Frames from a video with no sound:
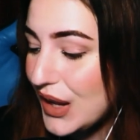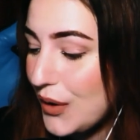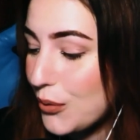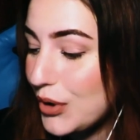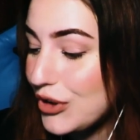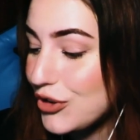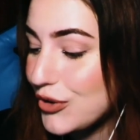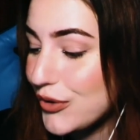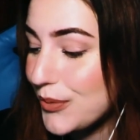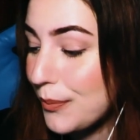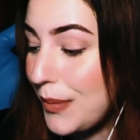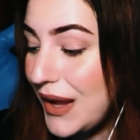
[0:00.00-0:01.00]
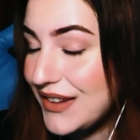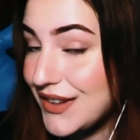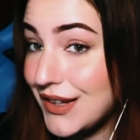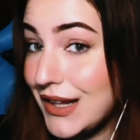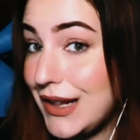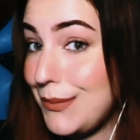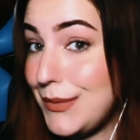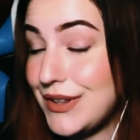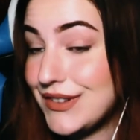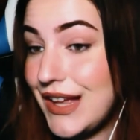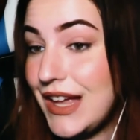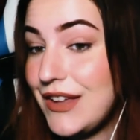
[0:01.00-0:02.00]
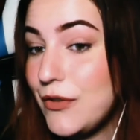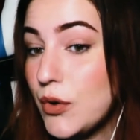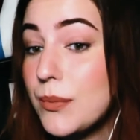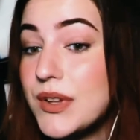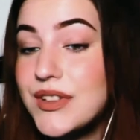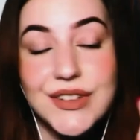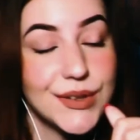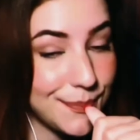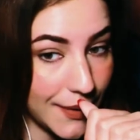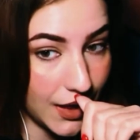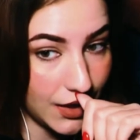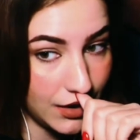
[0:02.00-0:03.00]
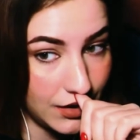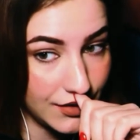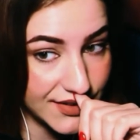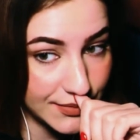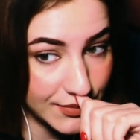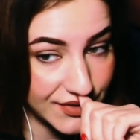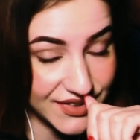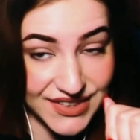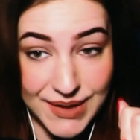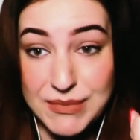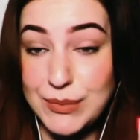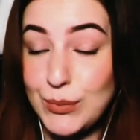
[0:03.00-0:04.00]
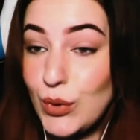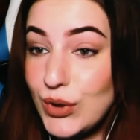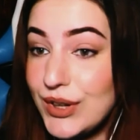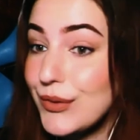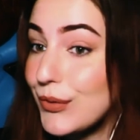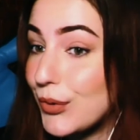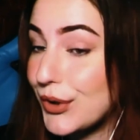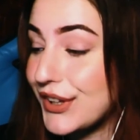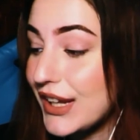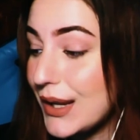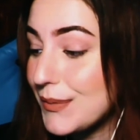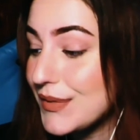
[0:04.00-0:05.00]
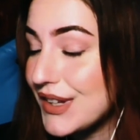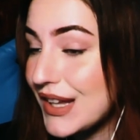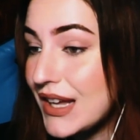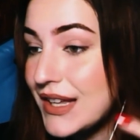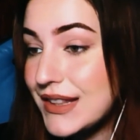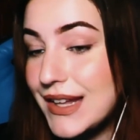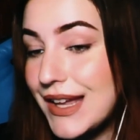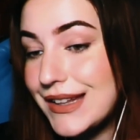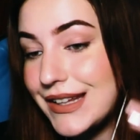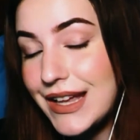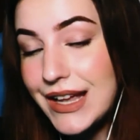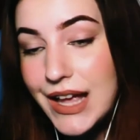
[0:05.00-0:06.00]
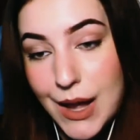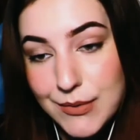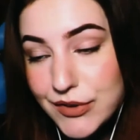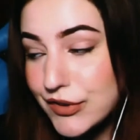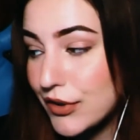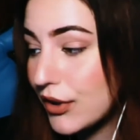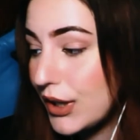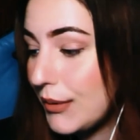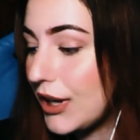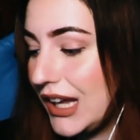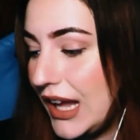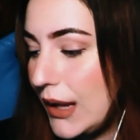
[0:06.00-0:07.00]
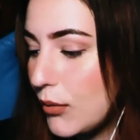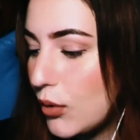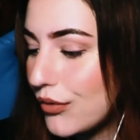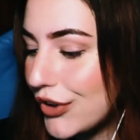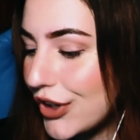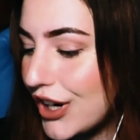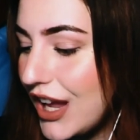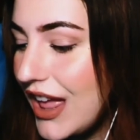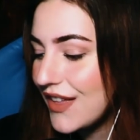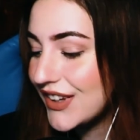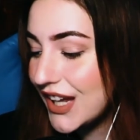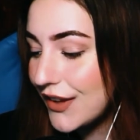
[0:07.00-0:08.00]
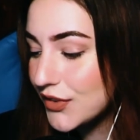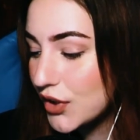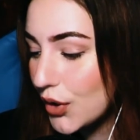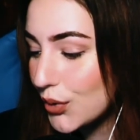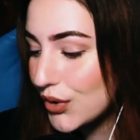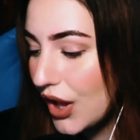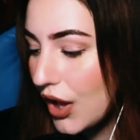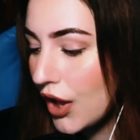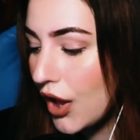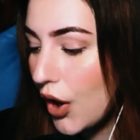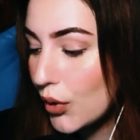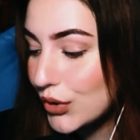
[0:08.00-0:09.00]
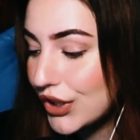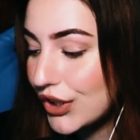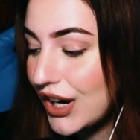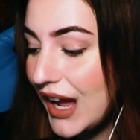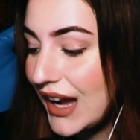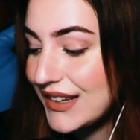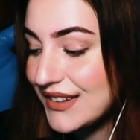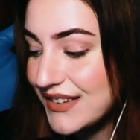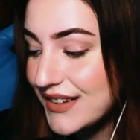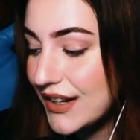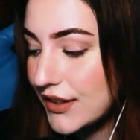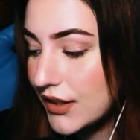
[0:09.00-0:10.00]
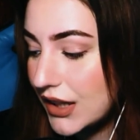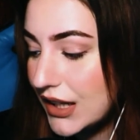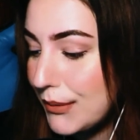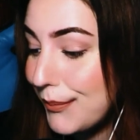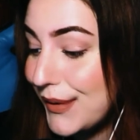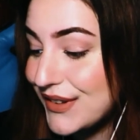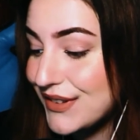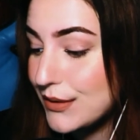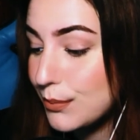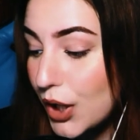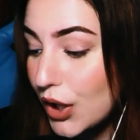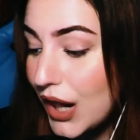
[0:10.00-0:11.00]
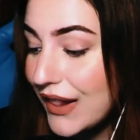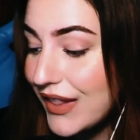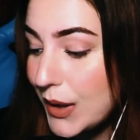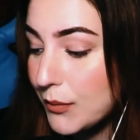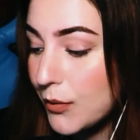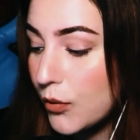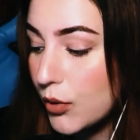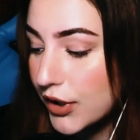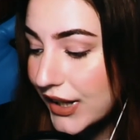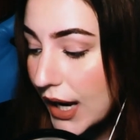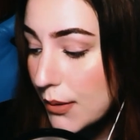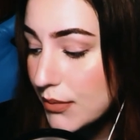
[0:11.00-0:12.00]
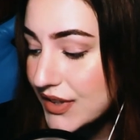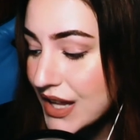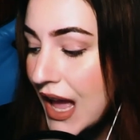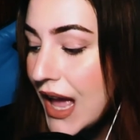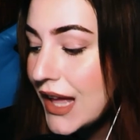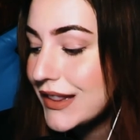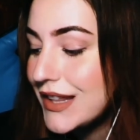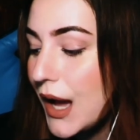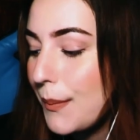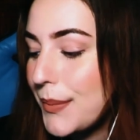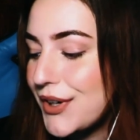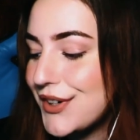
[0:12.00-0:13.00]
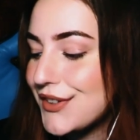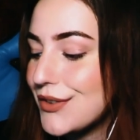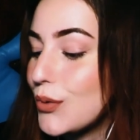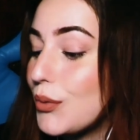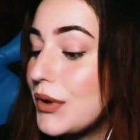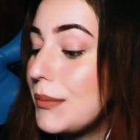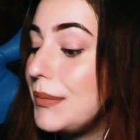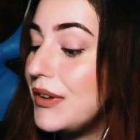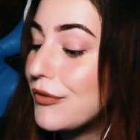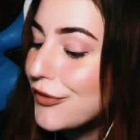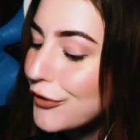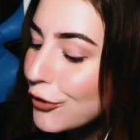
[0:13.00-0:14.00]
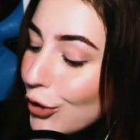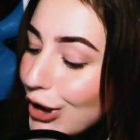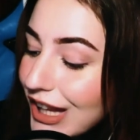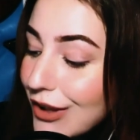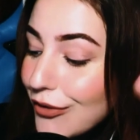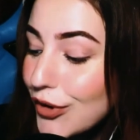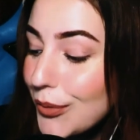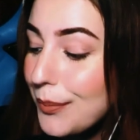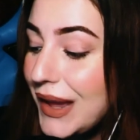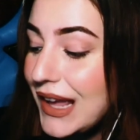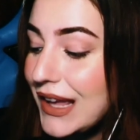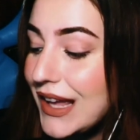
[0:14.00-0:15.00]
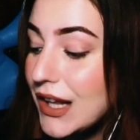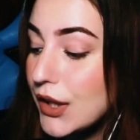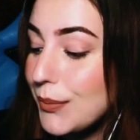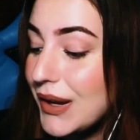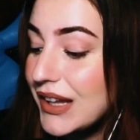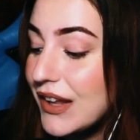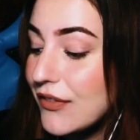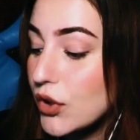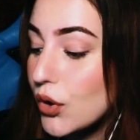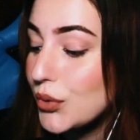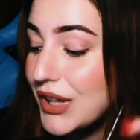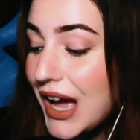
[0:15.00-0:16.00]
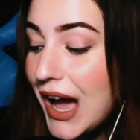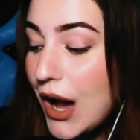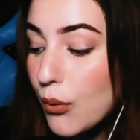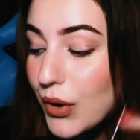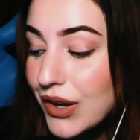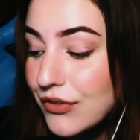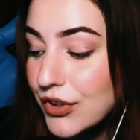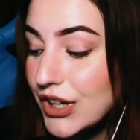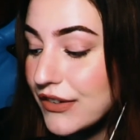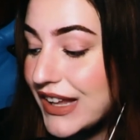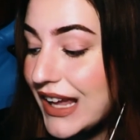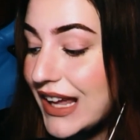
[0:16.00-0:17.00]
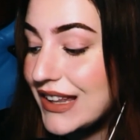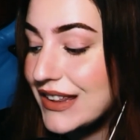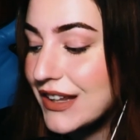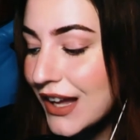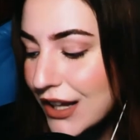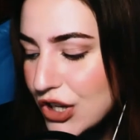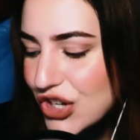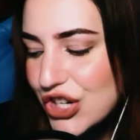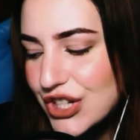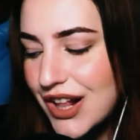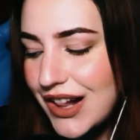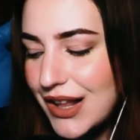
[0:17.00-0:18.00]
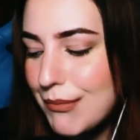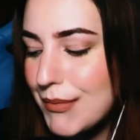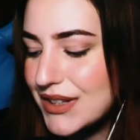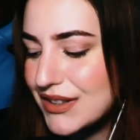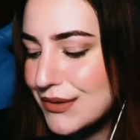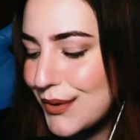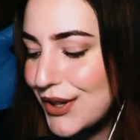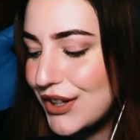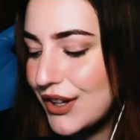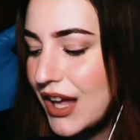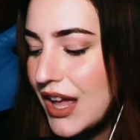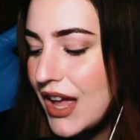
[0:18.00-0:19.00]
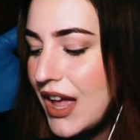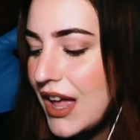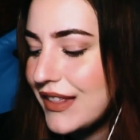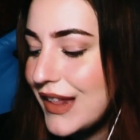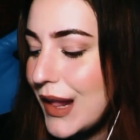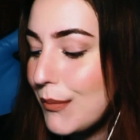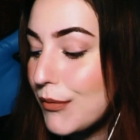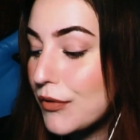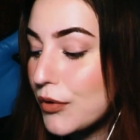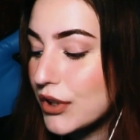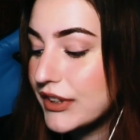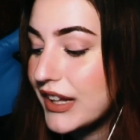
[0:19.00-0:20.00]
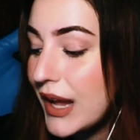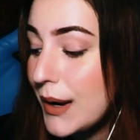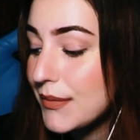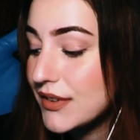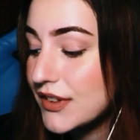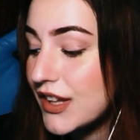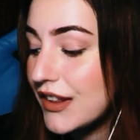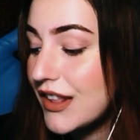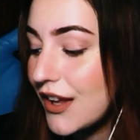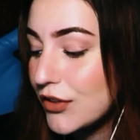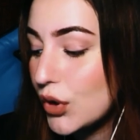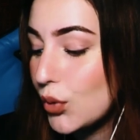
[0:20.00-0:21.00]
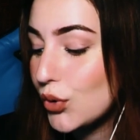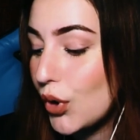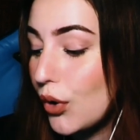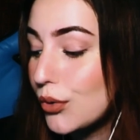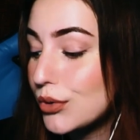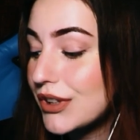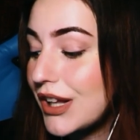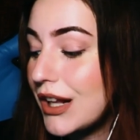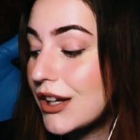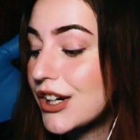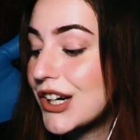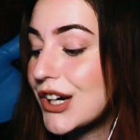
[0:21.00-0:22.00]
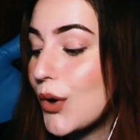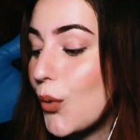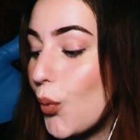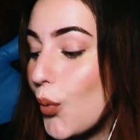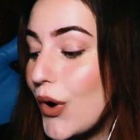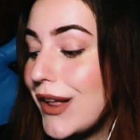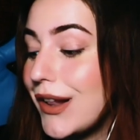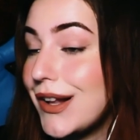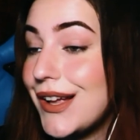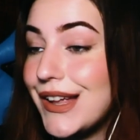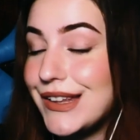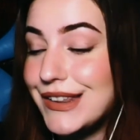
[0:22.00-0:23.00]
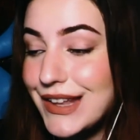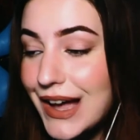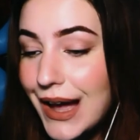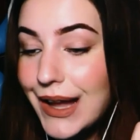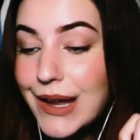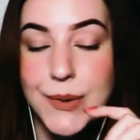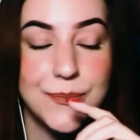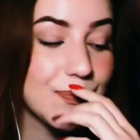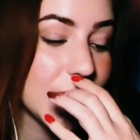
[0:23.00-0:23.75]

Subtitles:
Which basically means that if you misspell someone's name more than 4 times, then I'm so sorry, but game over. If a Death Note owner accidentally misspell a name 4 times, that person will be free from being killed by Death Note. However, if they intentionally misspell the name 4 times, the Death Note owner will die.